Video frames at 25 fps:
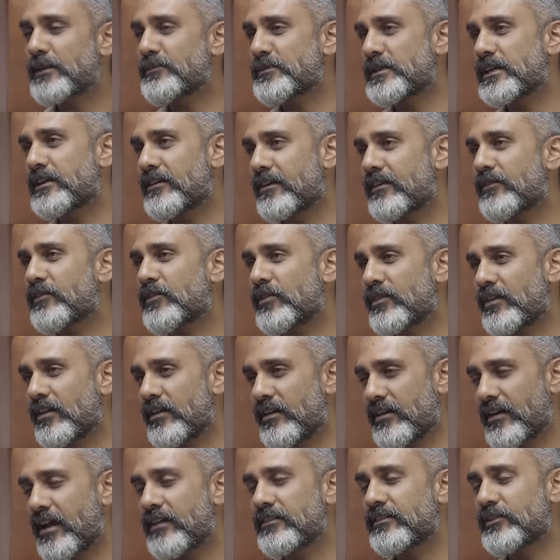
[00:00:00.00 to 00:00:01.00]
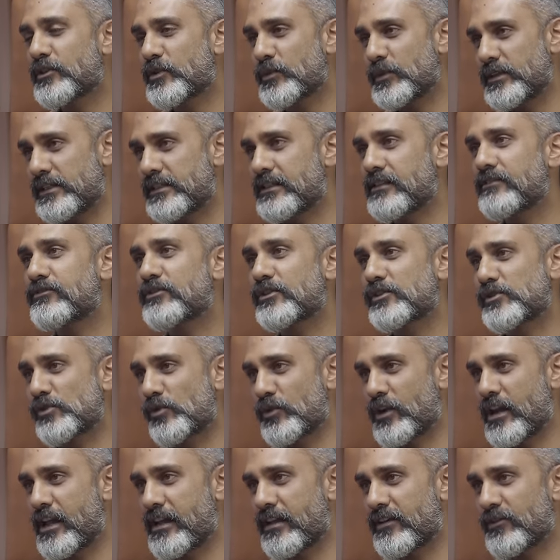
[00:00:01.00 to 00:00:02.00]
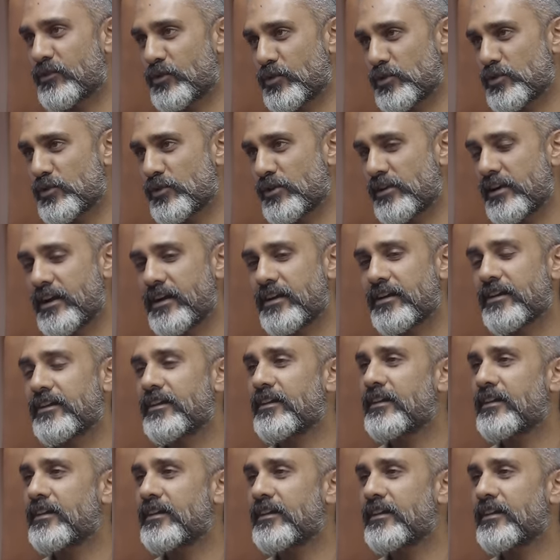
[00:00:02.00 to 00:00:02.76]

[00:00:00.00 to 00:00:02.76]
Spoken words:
upset rather too easily for his own good, right?